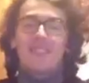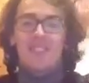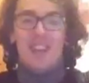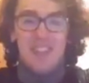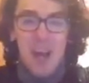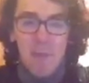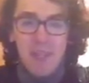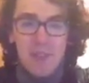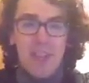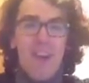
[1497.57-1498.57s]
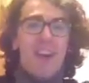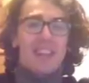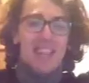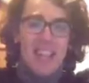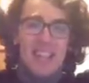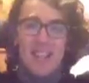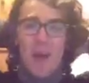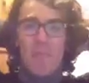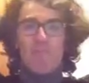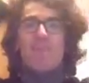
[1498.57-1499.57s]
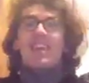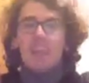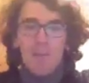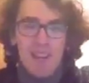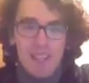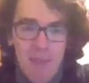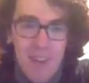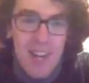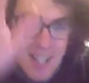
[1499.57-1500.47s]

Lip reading: to share that with you guys. So I'm bringing that back tomorrow.